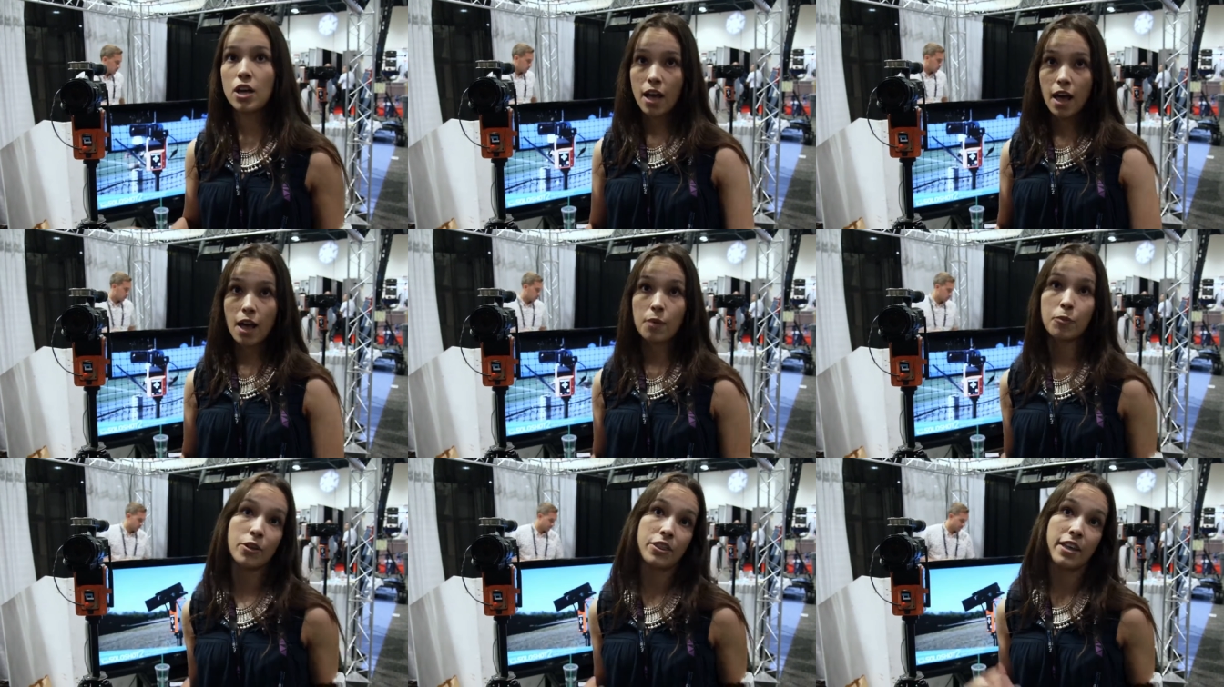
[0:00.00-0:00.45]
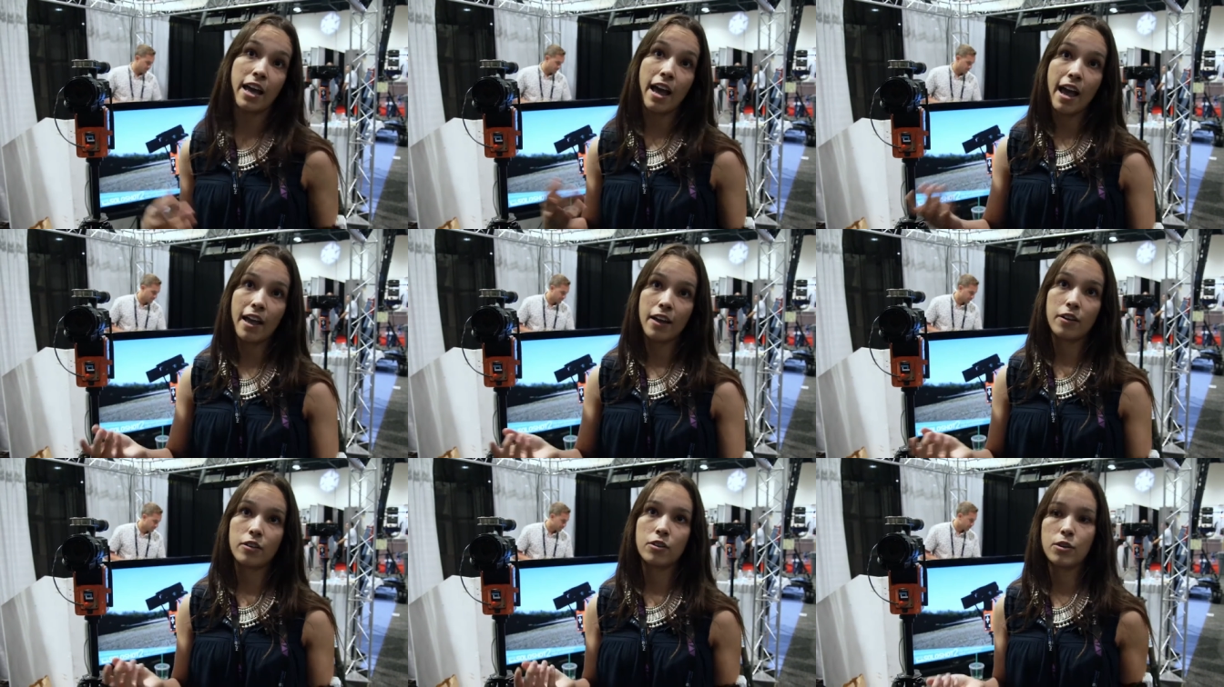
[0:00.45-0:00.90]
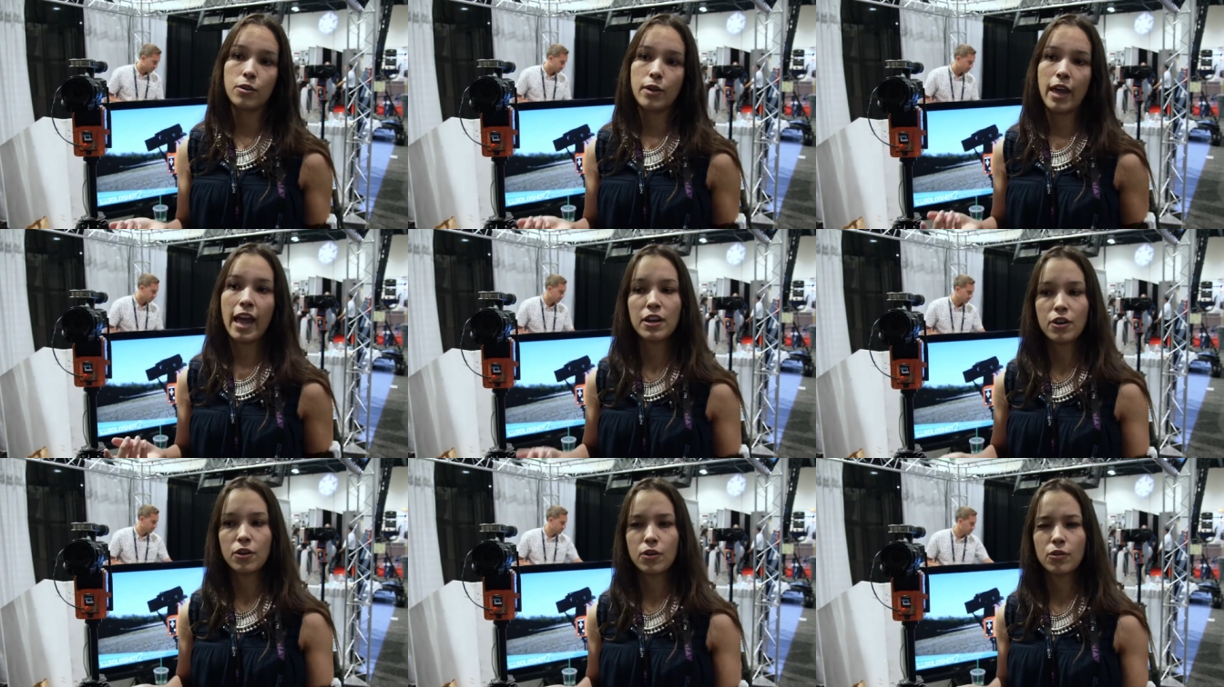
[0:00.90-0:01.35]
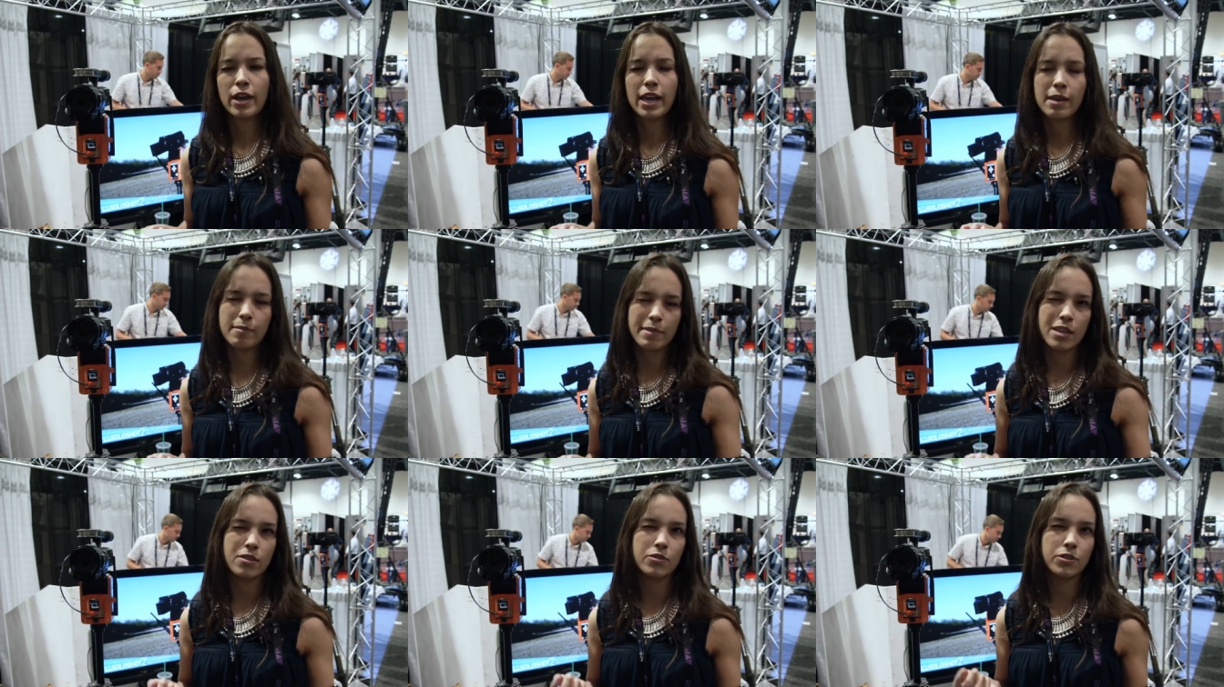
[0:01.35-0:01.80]
Um, with I, uh, I know
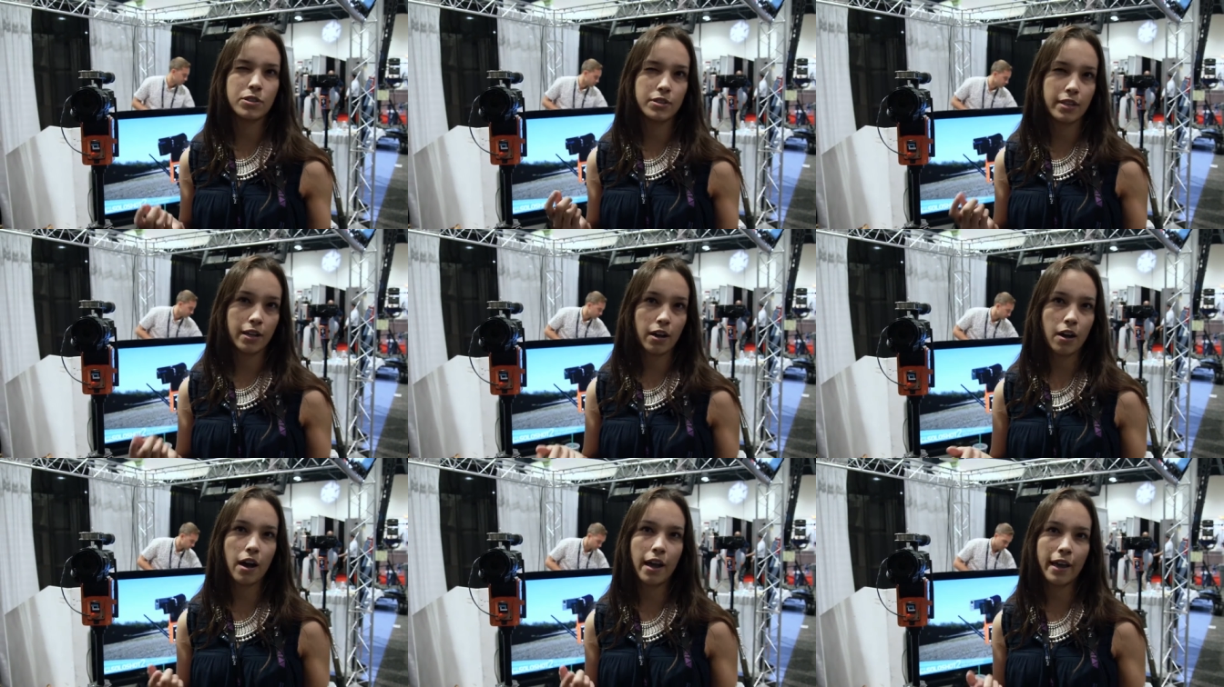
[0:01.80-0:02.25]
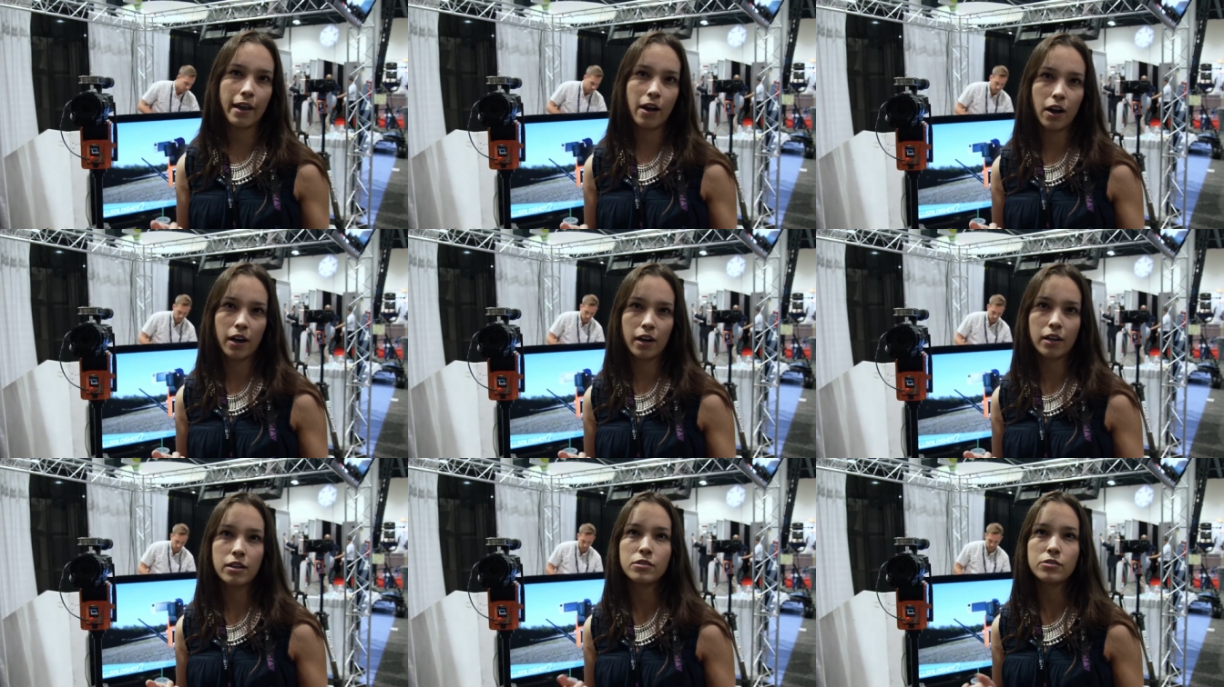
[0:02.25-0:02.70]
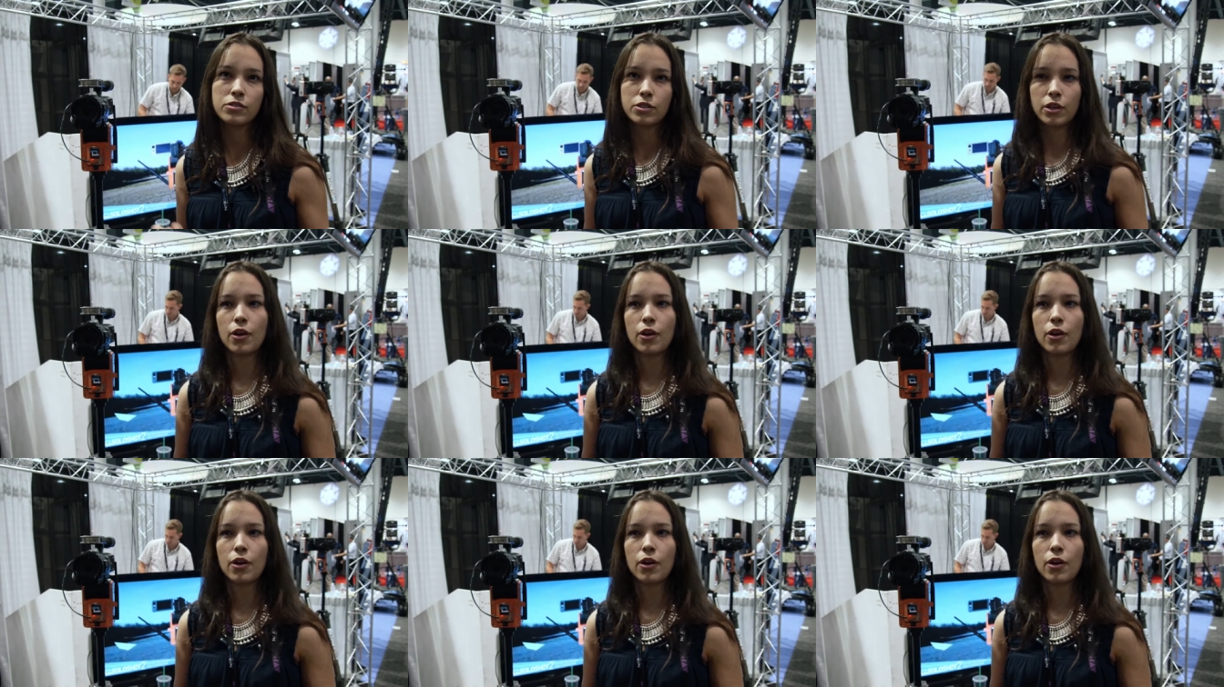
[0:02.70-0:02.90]
Amy's is IR,